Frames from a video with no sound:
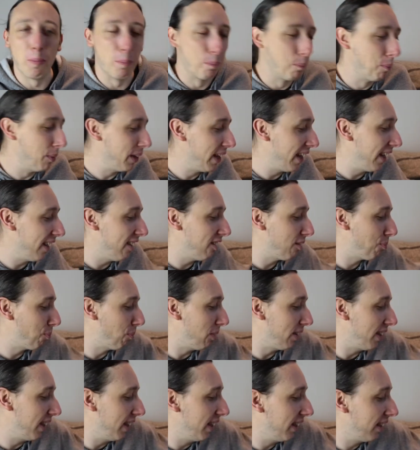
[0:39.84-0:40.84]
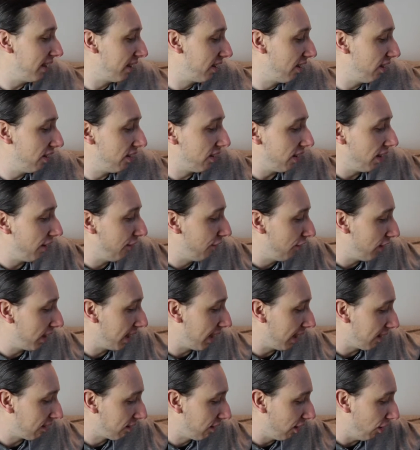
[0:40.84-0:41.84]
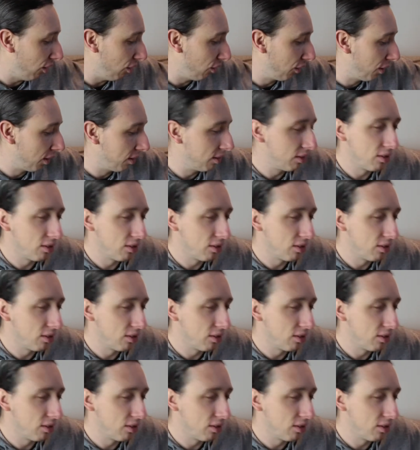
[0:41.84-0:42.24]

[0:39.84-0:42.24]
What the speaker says: But it is pretty good if it gets cold.